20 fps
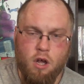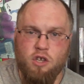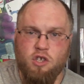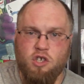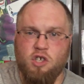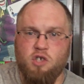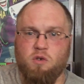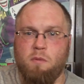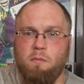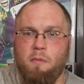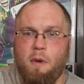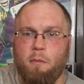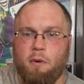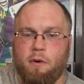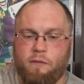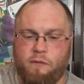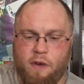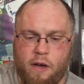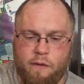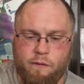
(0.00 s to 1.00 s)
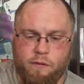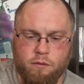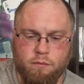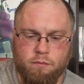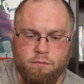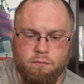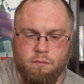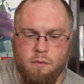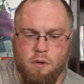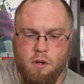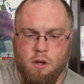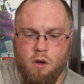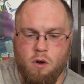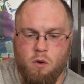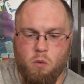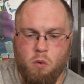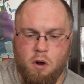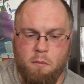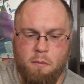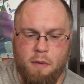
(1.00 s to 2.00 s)
Just remember, Fievel,
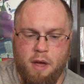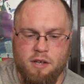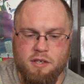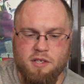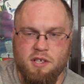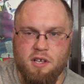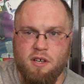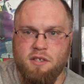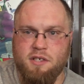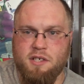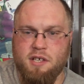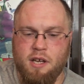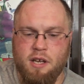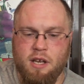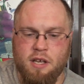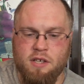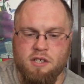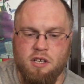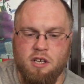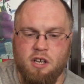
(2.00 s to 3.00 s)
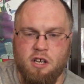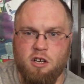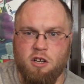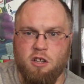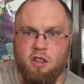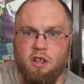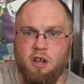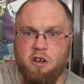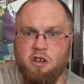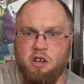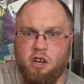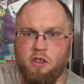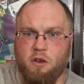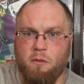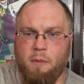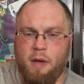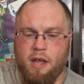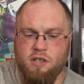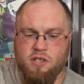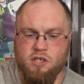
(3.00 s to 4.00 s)
one man's sunset is another, another
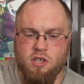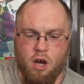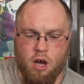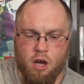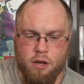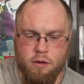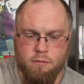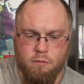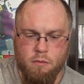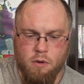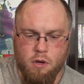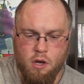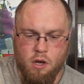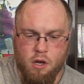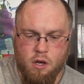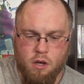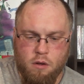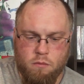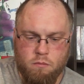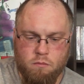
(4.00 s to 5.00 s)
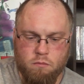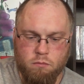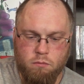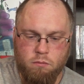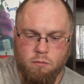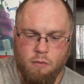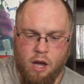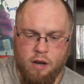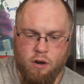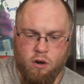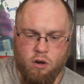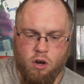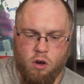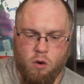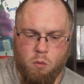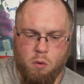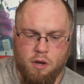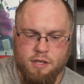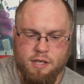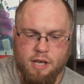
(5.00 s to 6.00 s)
man's dawn. I don't know
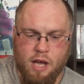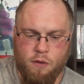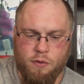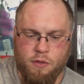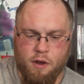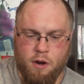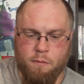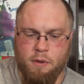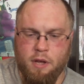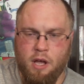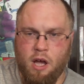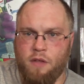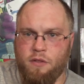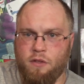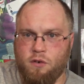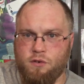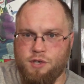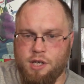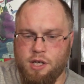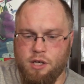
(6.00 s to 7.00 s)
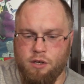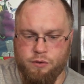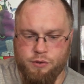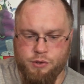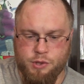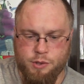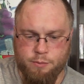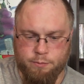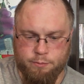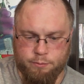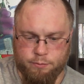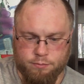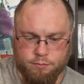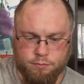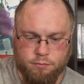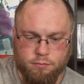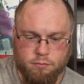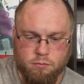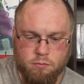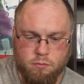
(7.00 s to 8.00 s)
what's out there beyond those hills.
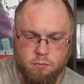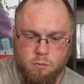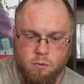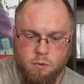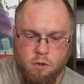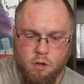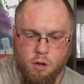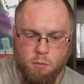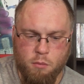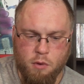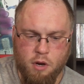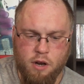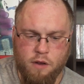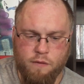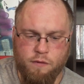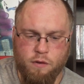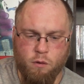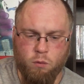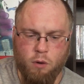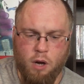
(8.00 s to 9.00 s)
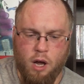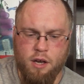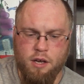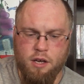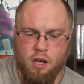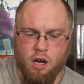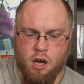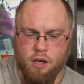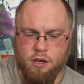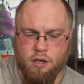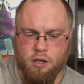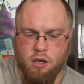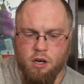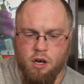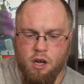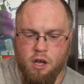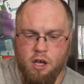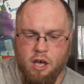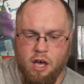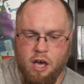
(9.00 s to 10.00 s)
But if you ride yonder,
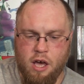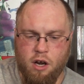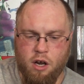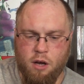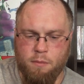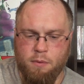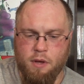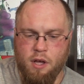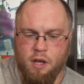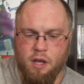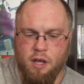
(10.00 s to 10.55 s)
head up,